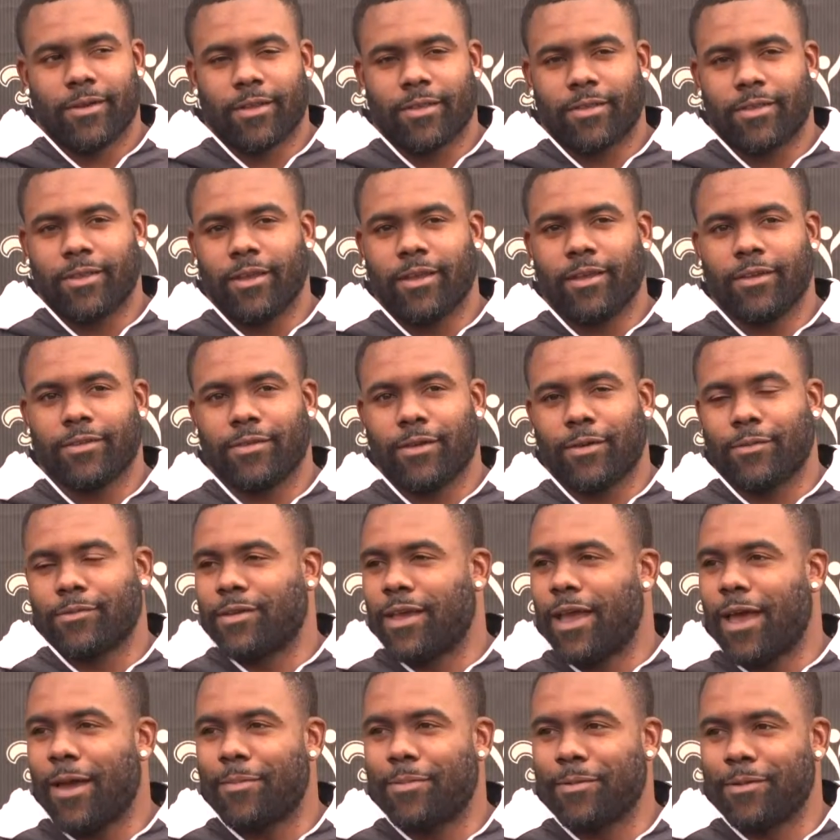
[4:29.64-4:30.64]
I think
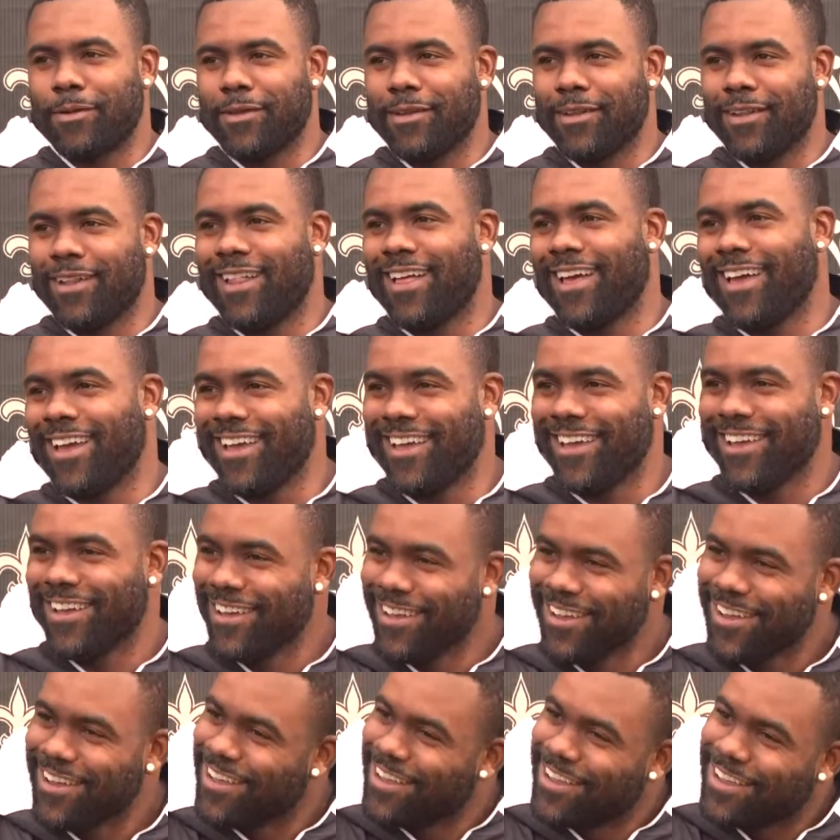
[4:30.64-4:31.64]
something's happening. Like,
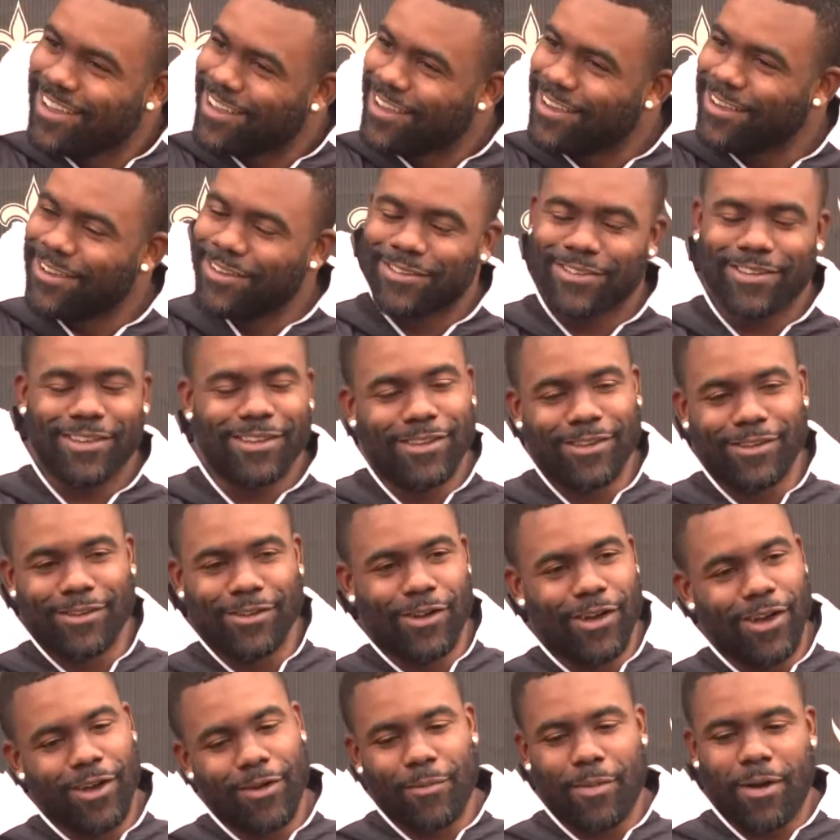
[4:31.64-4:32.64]
and he's, you
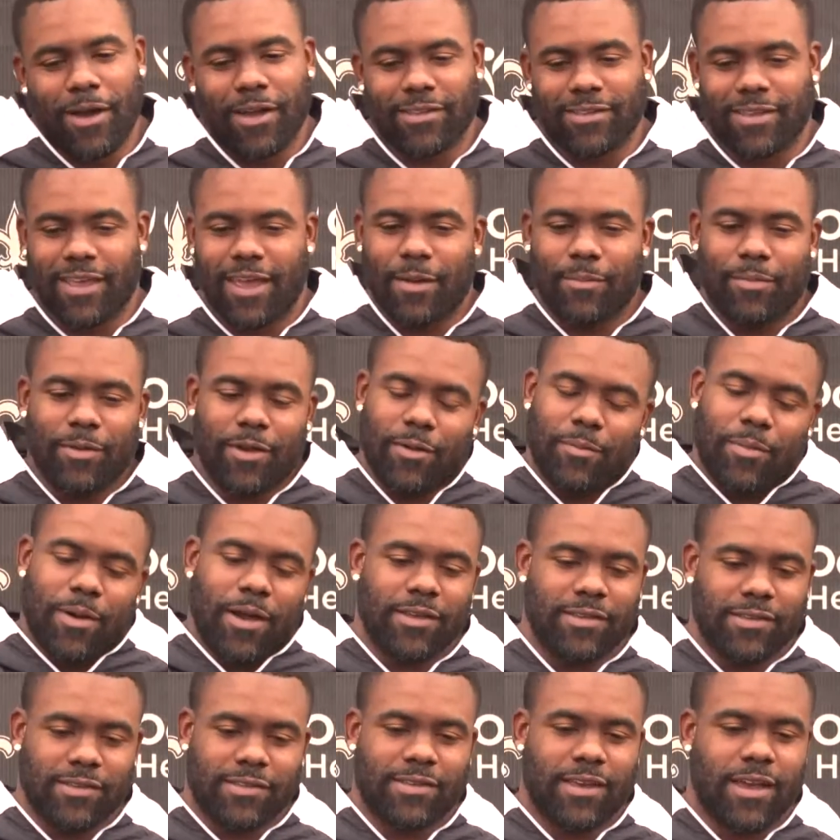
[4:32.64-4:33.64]
know, everybody's happy,
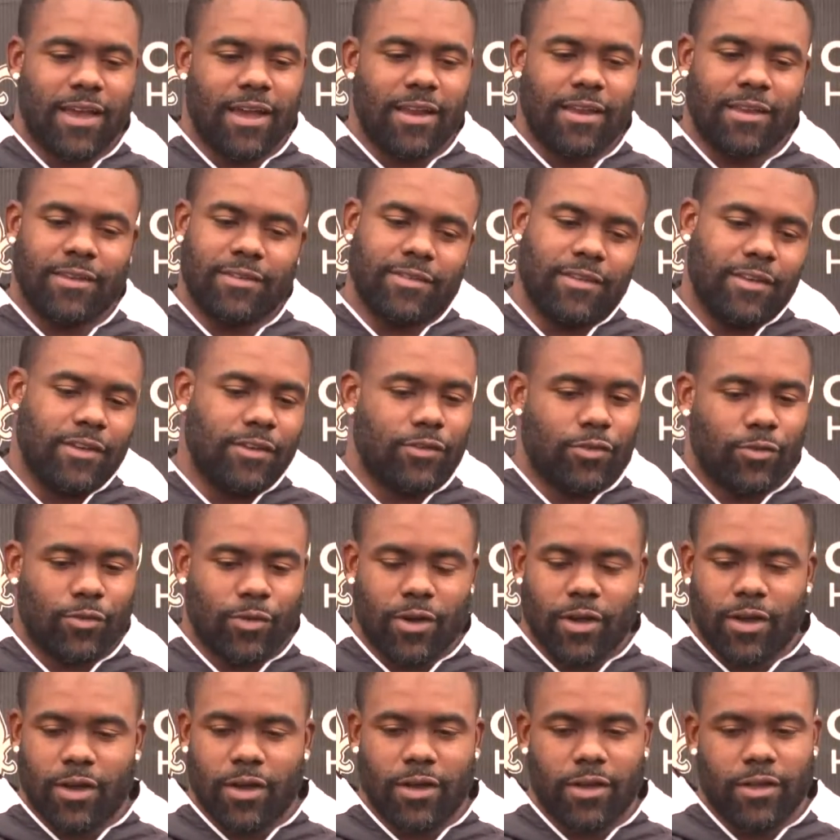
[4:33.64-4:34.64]
everybody's excited. Seen
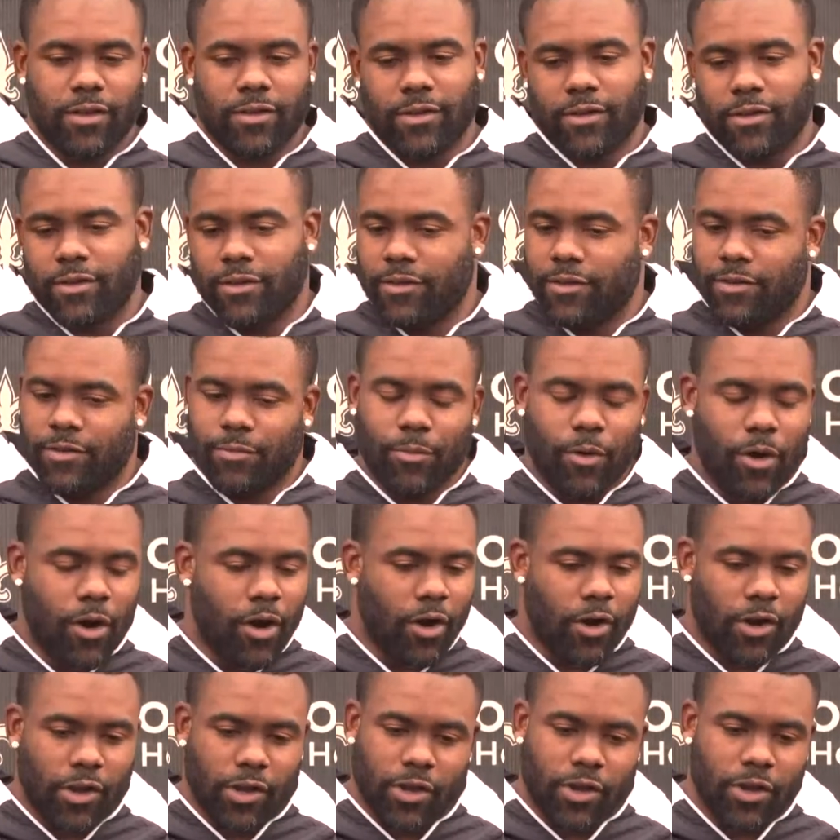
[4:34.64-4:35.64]
Teron,
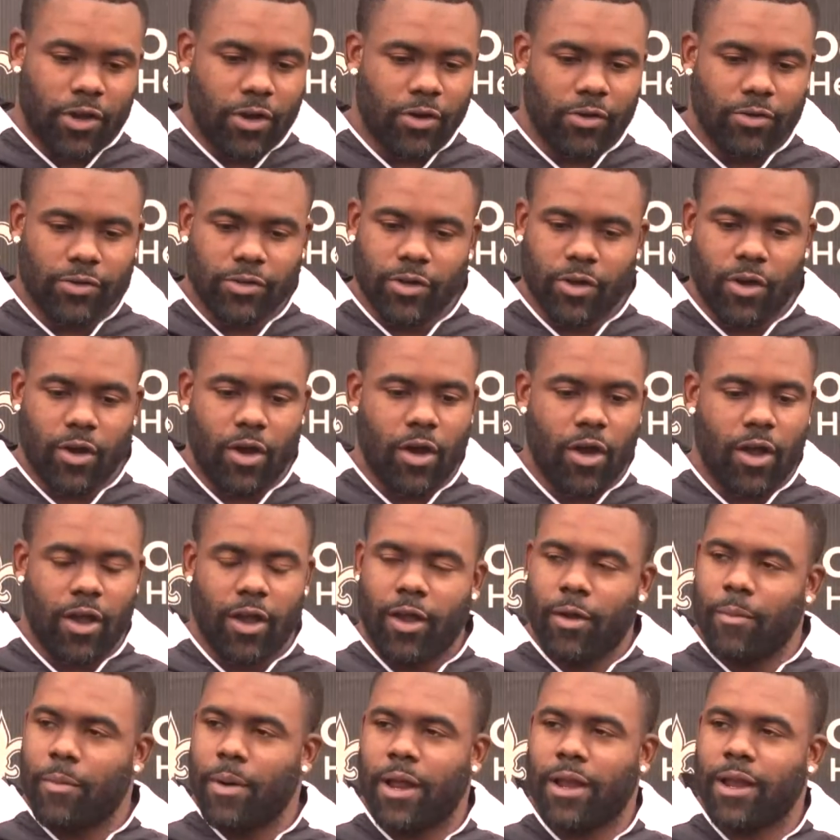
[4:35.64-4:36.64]
Demario, you know, all,
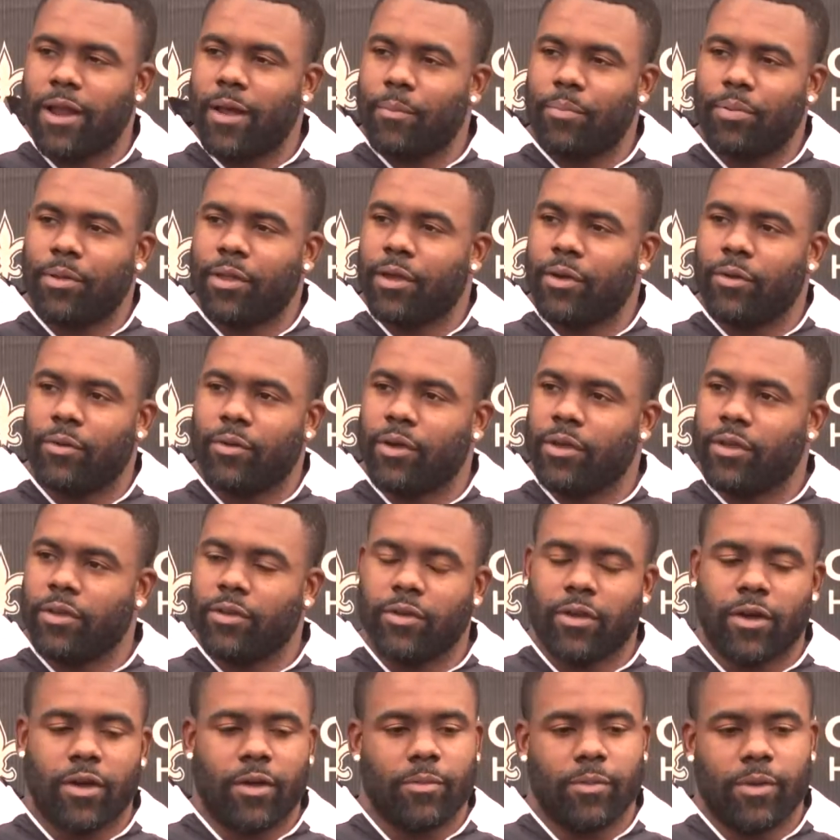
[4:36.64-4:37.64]
everybody I play with,
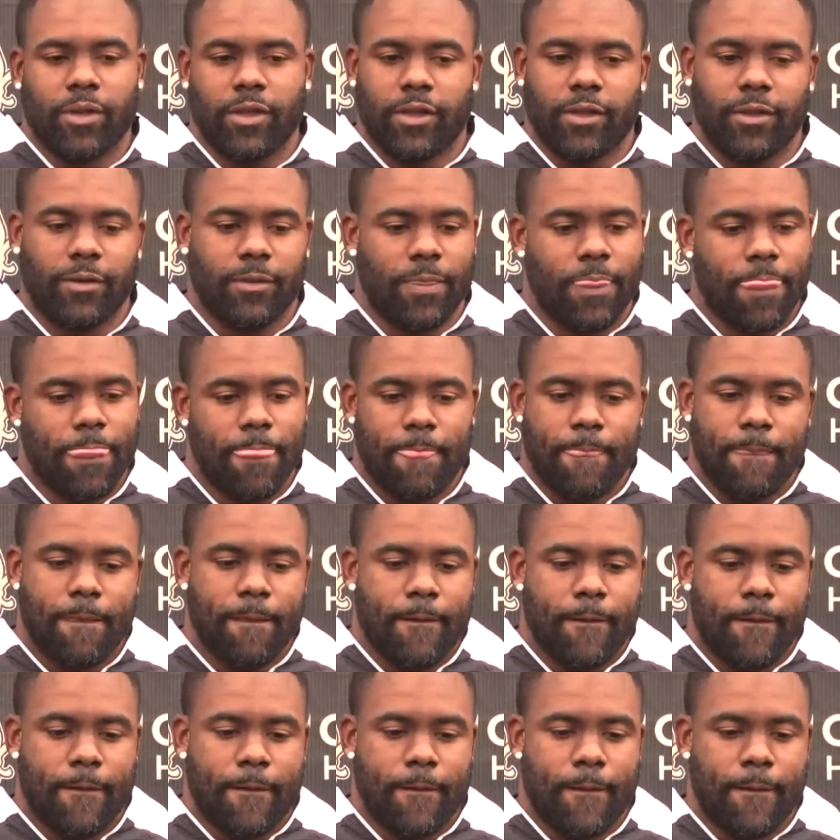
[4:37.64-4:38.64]
you know what I mean?
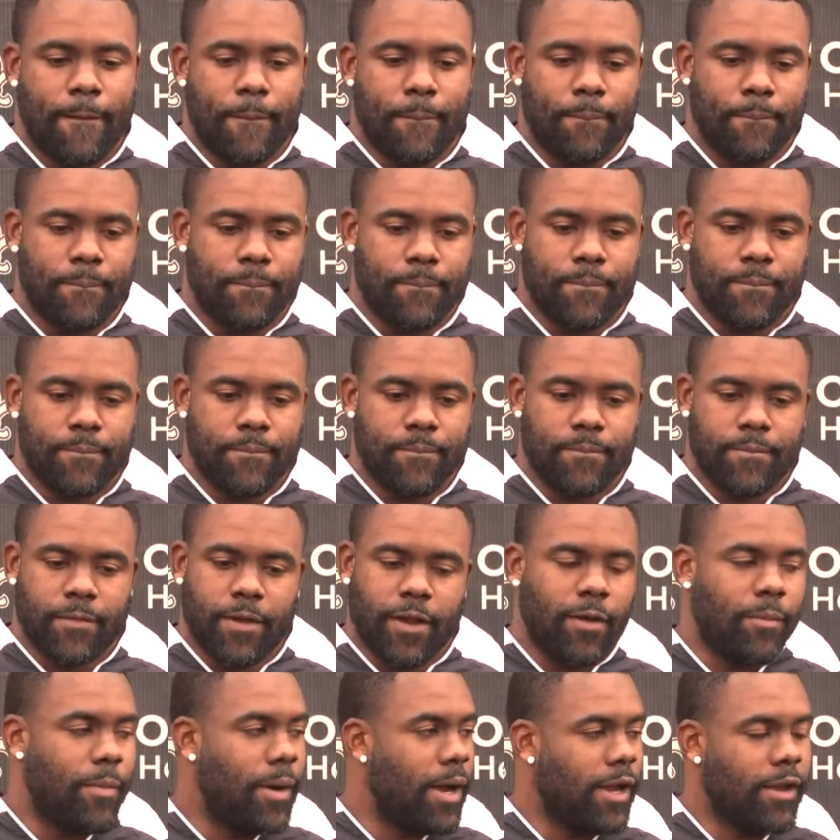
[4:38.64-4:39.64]
Um,
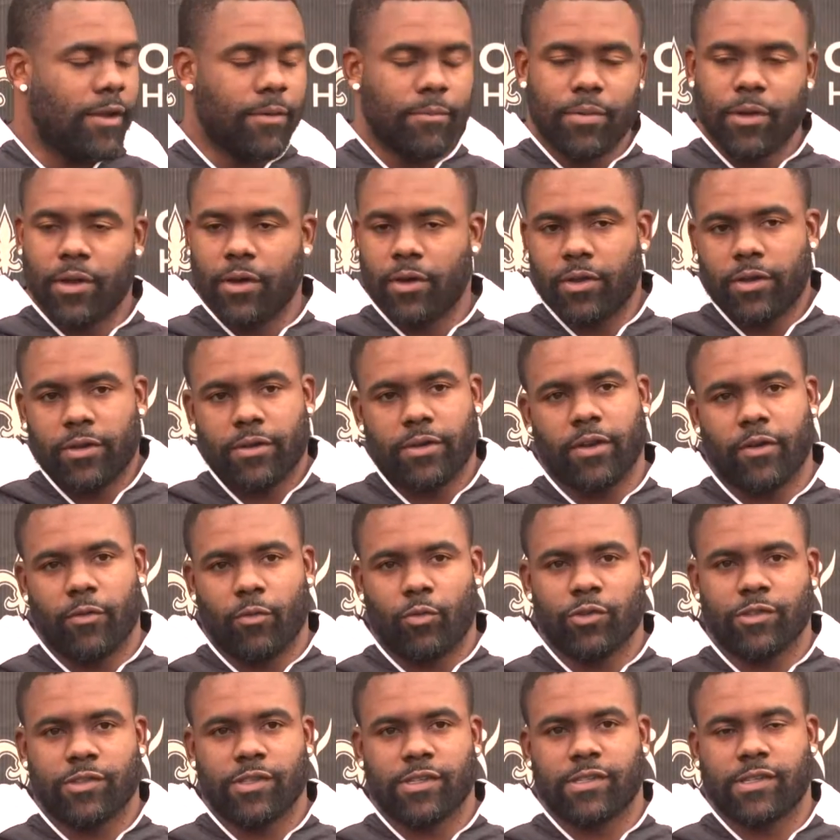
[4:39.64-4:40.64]
everybody in the building,
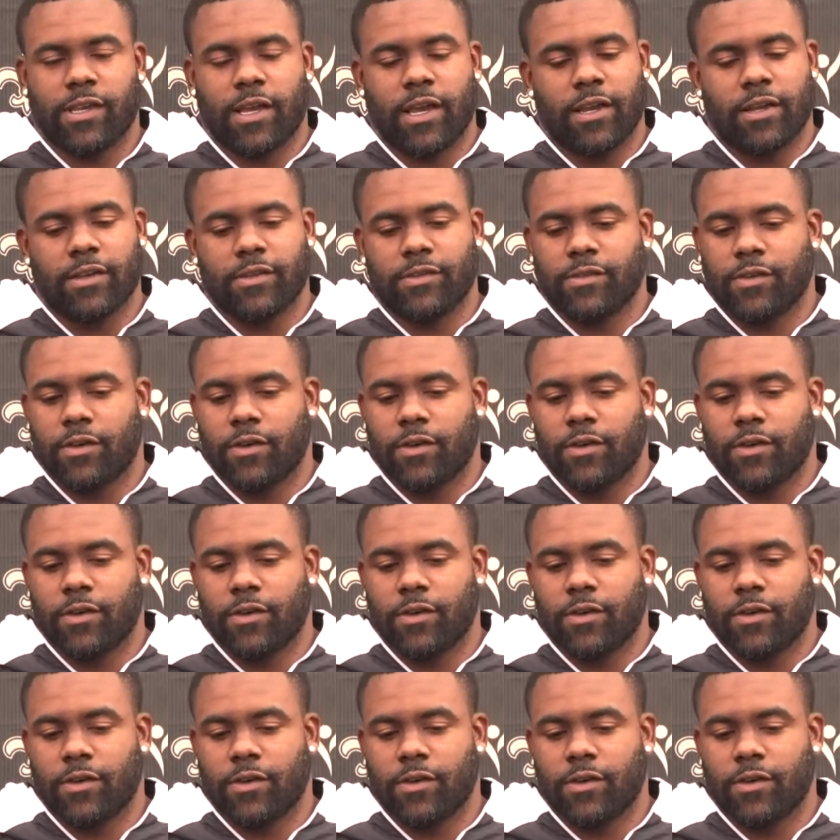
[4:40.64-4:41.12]
everyone's excited.